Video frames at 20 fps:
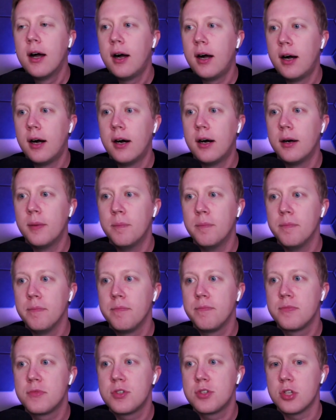um,
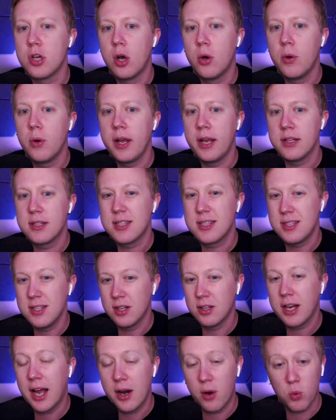so it
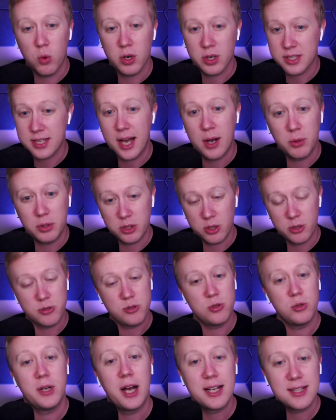still kind of works out with those
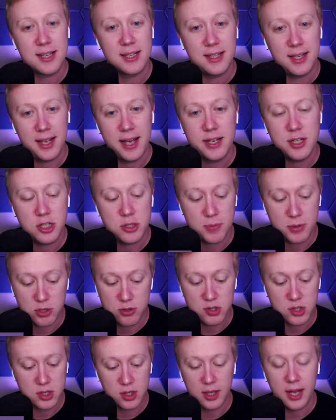two guys on the edges, but you
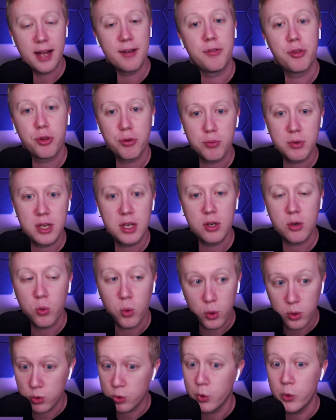still have three
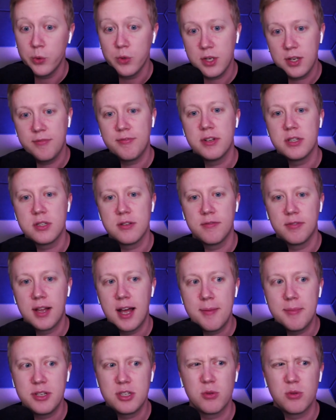quote unquote defensive linemen.